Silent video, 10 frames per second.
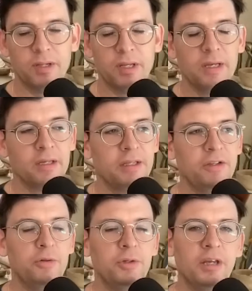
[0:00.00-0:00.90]
You
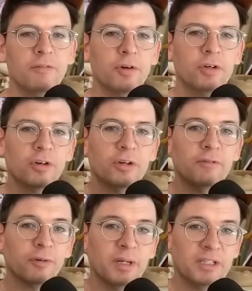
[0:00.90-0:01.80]
give her your
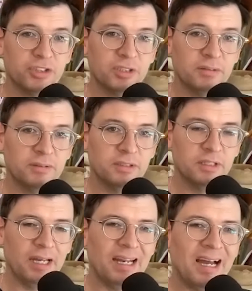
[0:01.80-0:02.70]
information,
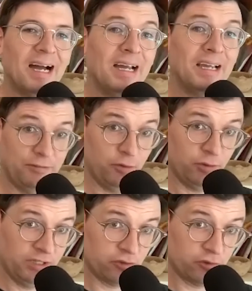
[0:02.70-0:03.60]
and if you're
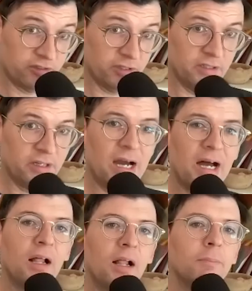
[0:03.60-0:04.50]
interested,
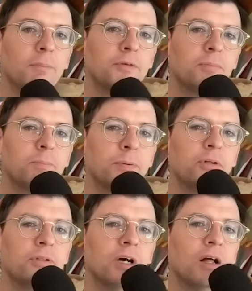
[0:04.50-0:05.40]
I'll
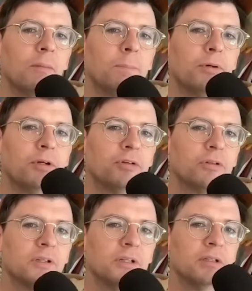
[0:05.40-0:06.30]
put your
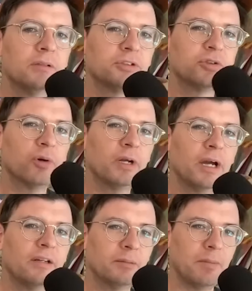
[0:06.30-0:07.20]
little story out into
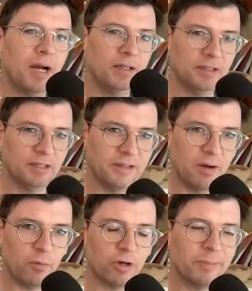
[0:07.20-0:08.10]
my little
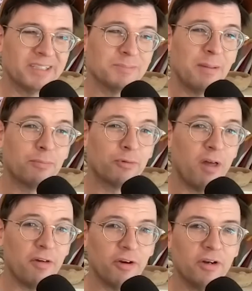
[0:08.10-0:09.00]
network, because my
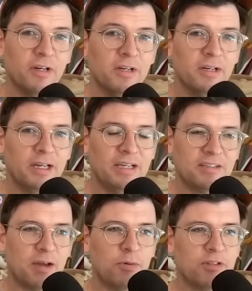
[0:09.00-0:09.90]
brother is, I
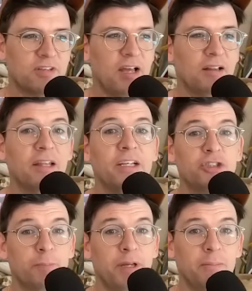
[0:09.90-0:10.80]
would say, a
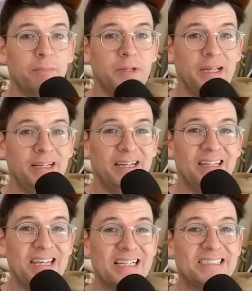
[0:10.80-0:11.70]
linchpin in the
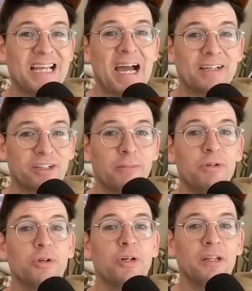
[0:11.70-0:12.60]
exact
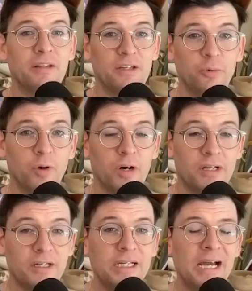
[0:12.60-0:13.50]
community that you want.
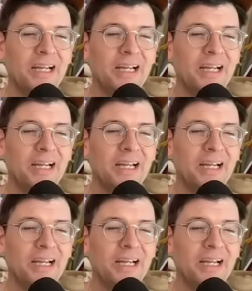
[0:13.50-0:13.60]
I know a